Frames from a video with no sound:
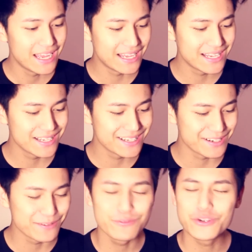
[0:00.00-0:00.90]

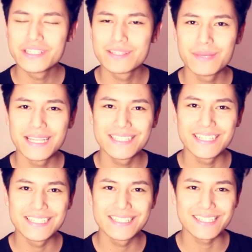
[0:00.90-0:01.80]
a voice
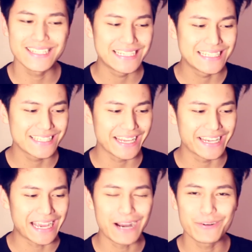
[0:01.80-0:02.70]
message
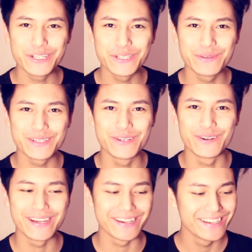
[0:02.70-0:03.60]
saying, how are you in
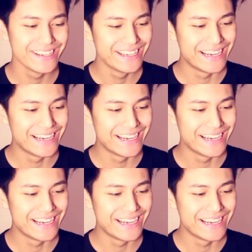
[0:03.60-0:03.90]
Korean?